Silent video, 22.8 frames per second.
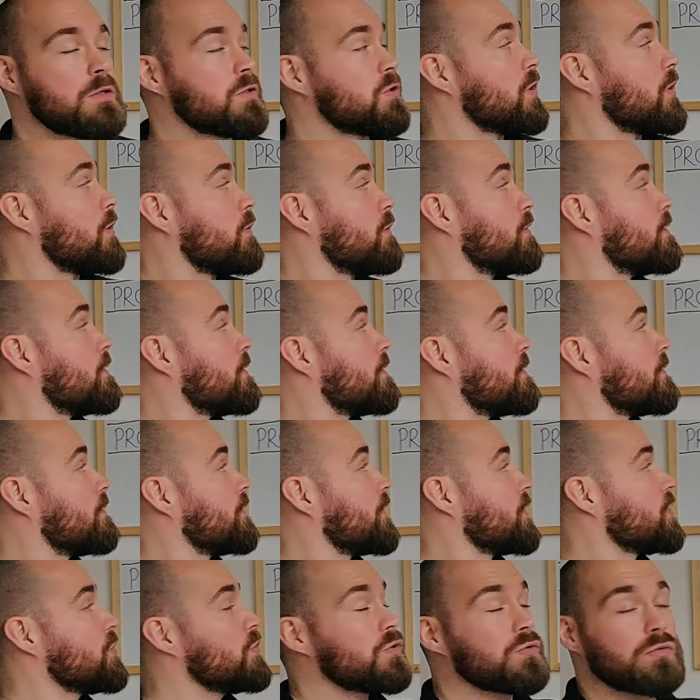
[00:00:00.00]
So
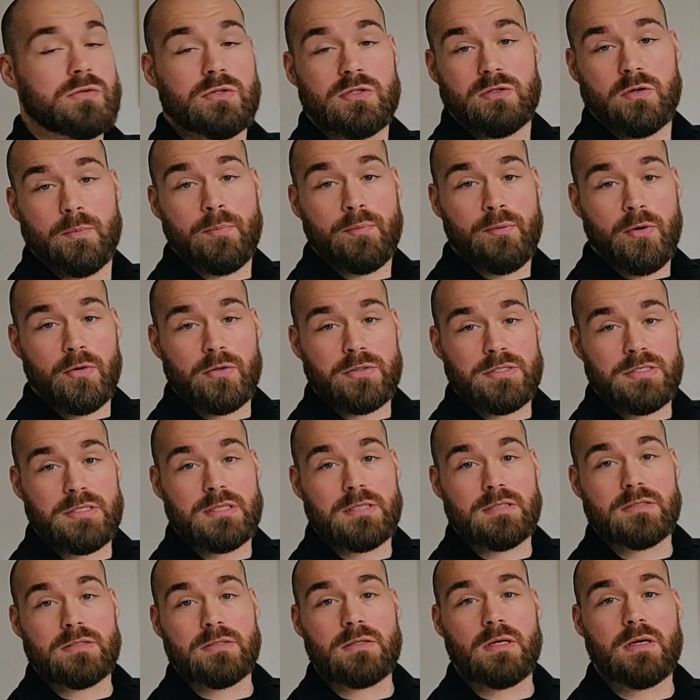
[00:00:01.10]
the nutrients are
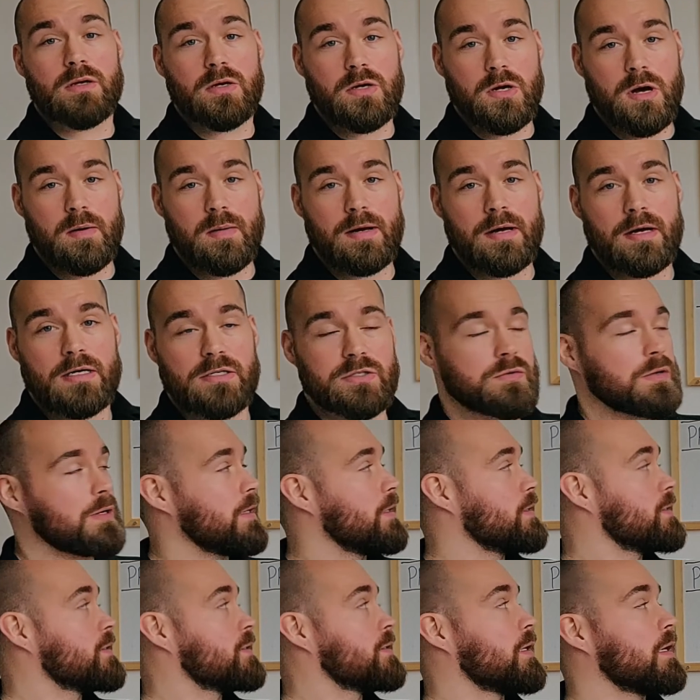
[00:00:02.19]
protein,
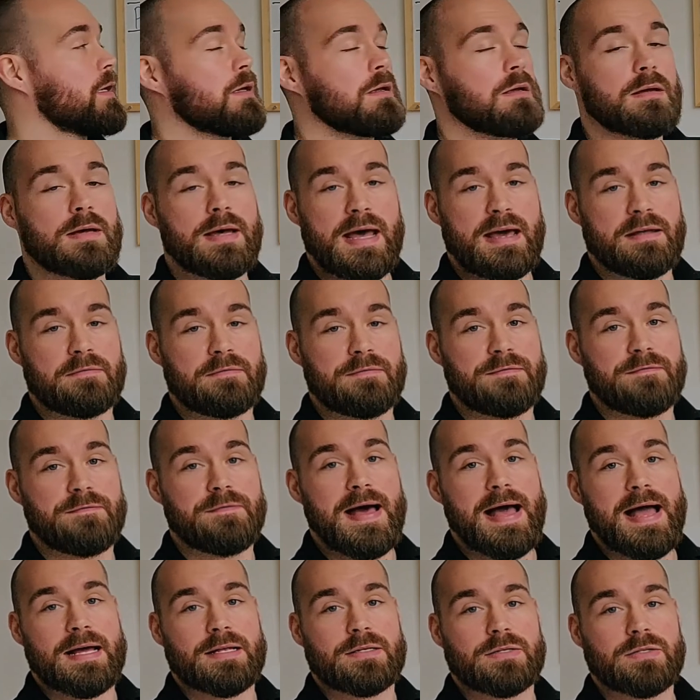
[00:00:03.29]
carbohydrates and
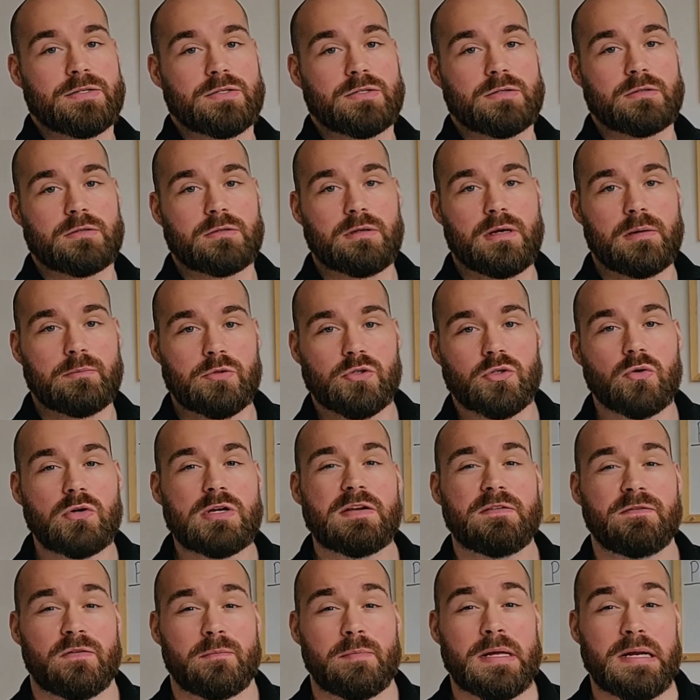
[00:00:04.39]
fats. I'm sure
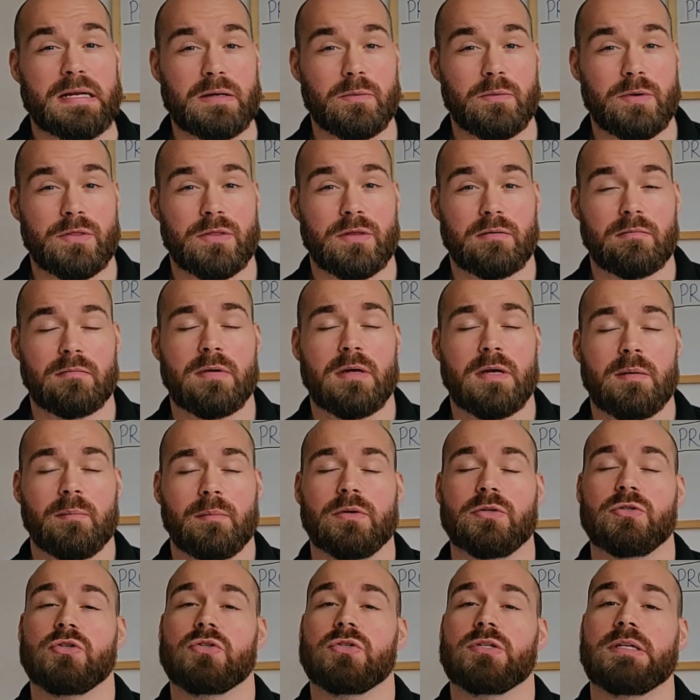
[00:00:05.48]
you're familiar with them,
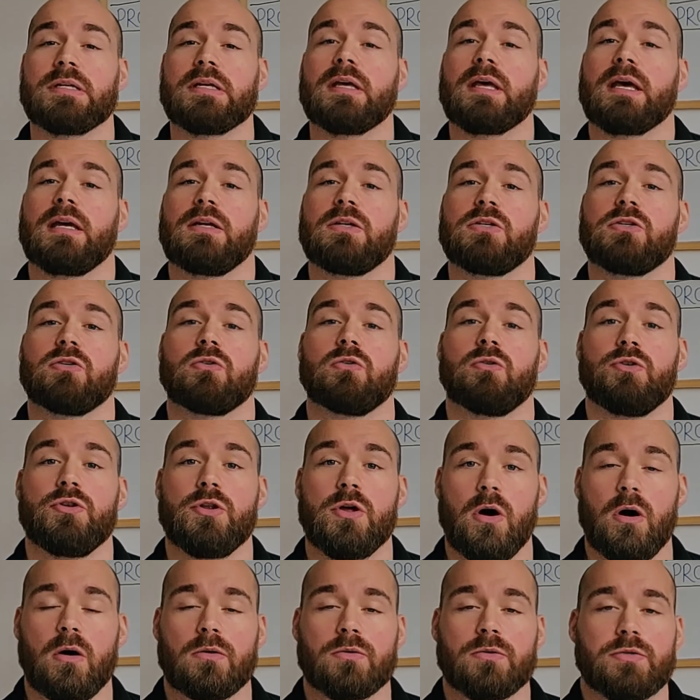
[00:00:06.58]
but just in case you're
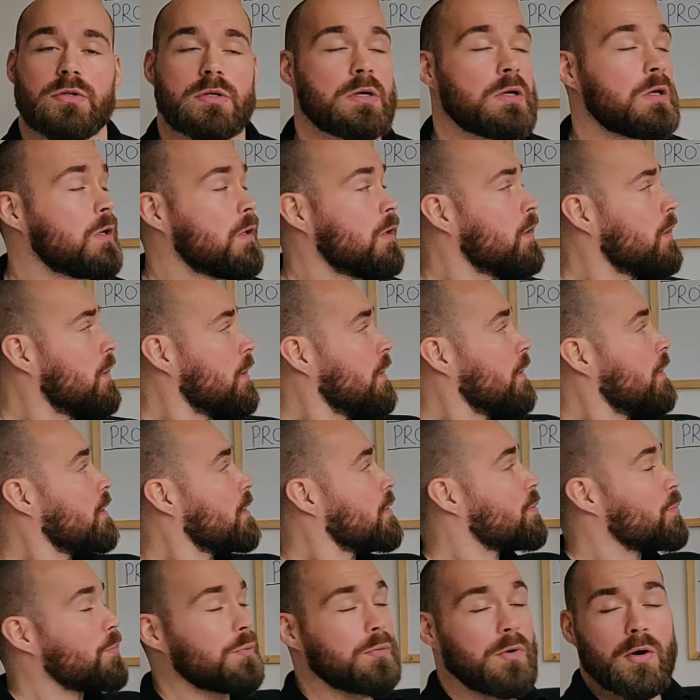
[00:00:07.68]
not.
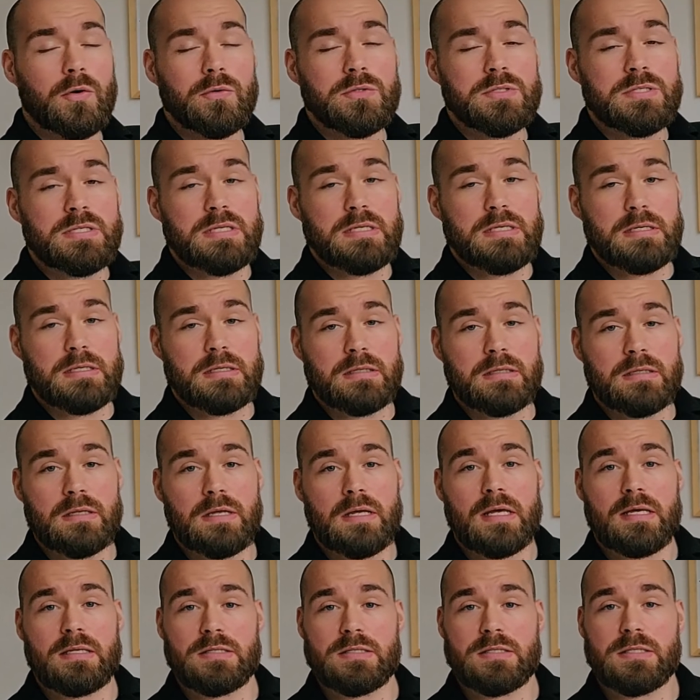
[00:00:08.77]
Protein
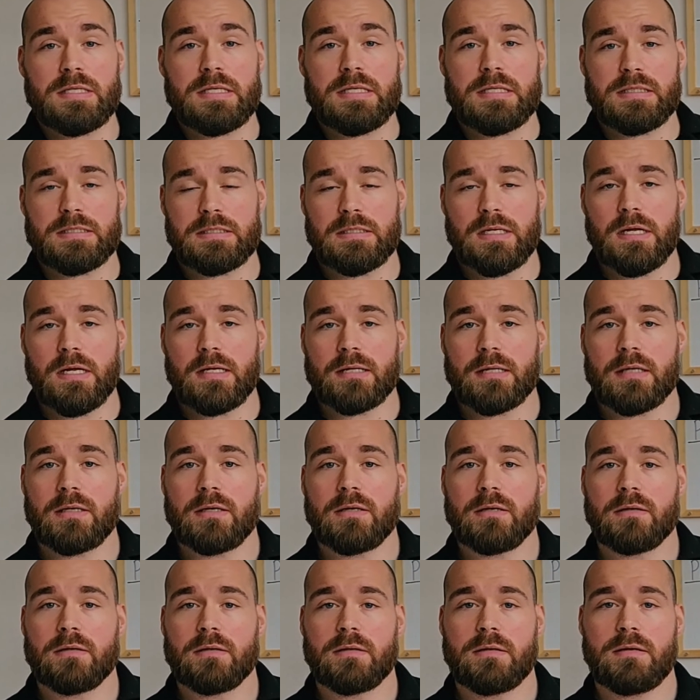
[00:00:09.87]
is things
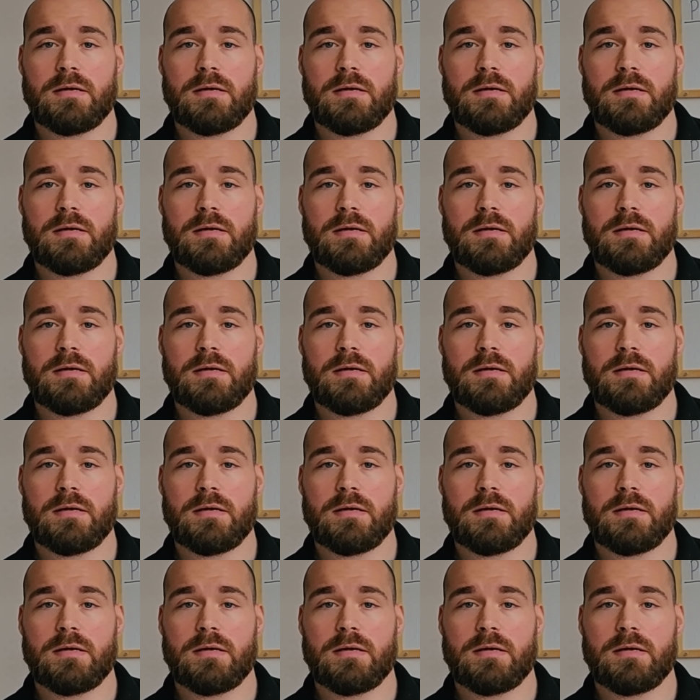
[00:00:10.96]
like